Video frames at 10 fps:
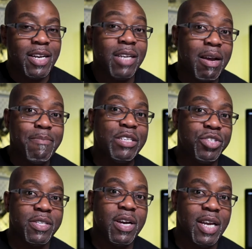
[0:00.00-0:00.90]
As I
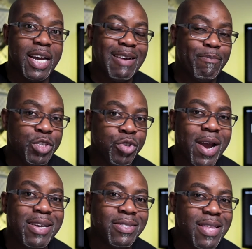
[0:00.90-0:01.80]
mentioned earlier, it
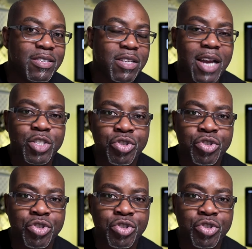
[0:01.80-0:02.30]
portrays things like